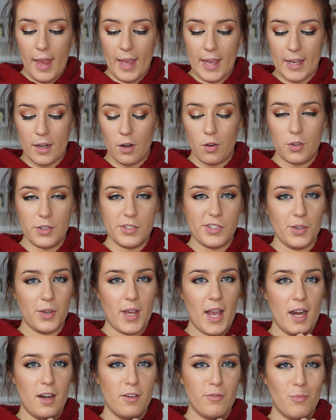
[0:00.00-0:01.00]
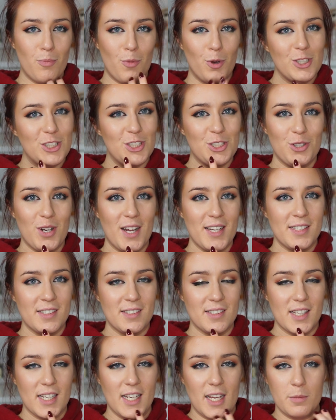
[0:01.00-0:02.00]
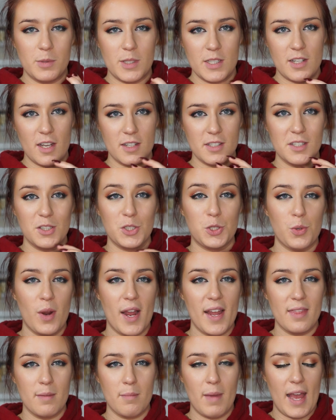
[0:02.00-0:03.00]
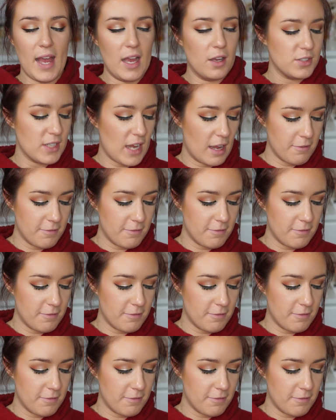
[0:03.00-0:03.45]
It also kind of moisturizes the lips. It doesn't dry them out.